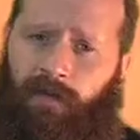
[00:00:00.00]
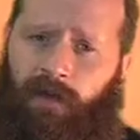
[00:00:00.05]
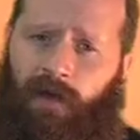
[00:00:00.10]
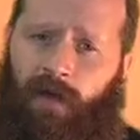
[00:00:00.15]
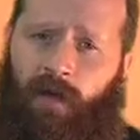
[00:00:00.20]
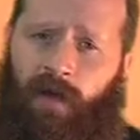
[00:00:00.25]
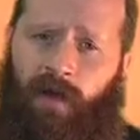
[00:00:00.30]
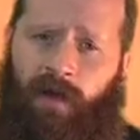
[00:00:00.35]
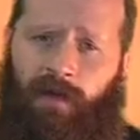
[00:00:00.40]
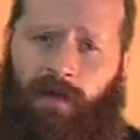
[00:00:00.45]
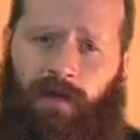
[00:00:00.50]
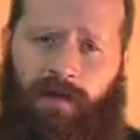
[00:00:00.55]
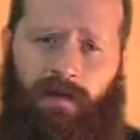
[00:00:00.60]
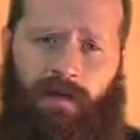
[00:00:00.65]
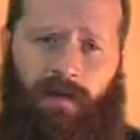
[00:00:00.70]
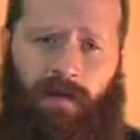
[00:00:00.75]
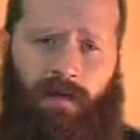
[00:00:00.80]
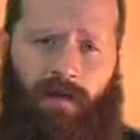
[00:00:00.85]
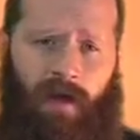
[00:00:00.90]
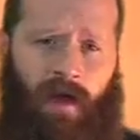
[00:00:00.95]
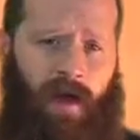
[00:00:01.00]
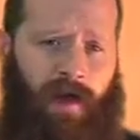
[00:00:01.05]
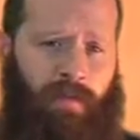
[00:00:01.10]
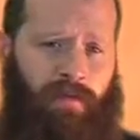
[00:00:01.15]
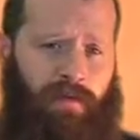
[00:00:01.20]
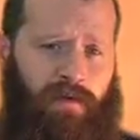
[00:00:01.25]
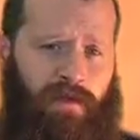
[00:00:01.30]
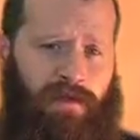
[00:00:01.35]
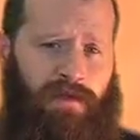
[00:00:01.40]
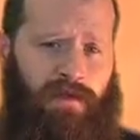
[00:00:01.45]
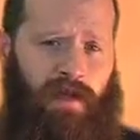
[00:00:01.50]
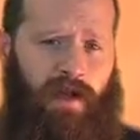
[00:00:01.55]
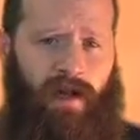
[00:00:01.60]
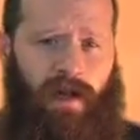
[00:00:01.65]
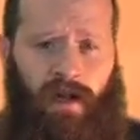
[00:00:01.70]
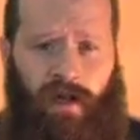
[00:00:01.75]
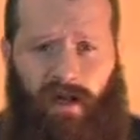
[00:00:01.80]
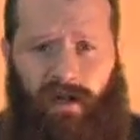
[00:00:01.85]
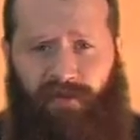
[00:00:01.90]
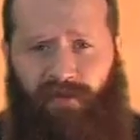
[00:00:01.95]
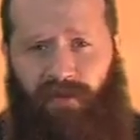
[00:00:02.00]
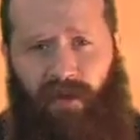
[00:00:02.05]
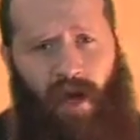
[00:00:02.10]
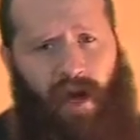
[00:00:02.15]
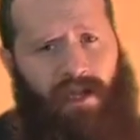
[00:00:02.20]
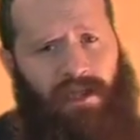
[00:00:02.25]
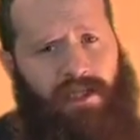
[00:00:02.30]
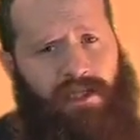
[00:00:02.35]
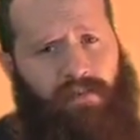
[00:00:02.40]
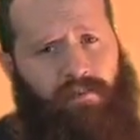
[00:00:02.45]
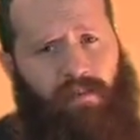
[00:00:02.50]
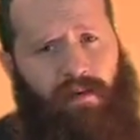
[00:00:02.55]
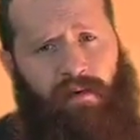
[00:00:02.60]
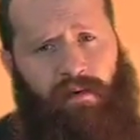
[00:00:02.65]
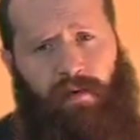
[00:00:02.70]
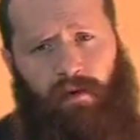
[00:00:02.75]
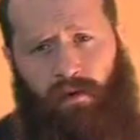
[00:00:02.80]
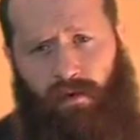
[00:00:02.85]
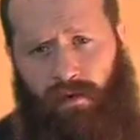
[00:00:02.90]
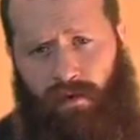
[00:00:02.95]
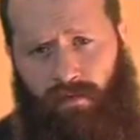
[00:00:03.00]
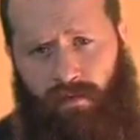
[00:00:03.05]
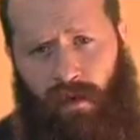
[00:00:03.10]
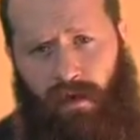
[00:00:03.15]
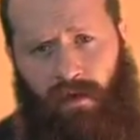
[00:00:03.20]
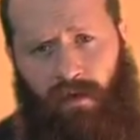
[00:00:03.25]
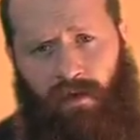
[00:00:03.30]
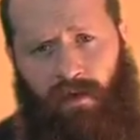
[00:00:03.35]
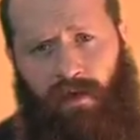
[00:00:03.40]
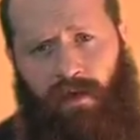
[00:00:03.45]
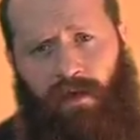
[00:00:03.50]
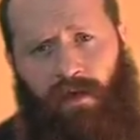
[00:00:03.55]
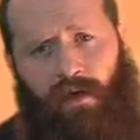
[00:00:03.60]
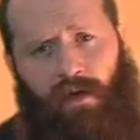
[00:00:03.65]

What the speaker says: Kohen Gadol, the high priest, if not spiritually ready,